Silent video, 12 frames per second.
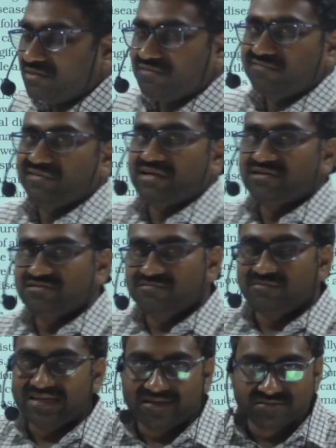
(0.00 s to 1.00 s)
Whereas in
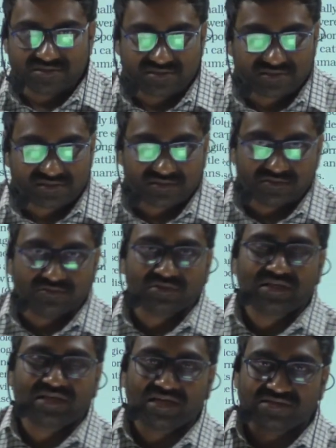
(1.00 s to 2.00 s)
viruses,
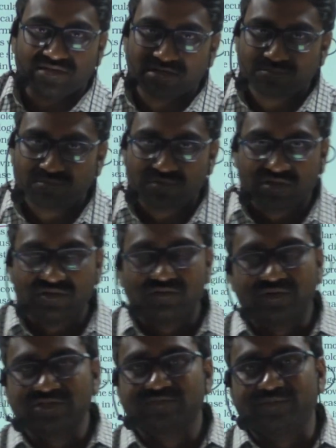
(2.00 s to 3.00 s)
nucleic acid and protein
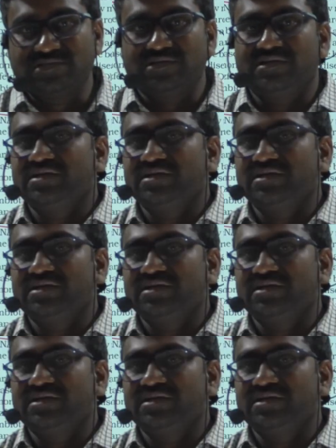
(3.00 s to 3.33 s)
coat is present.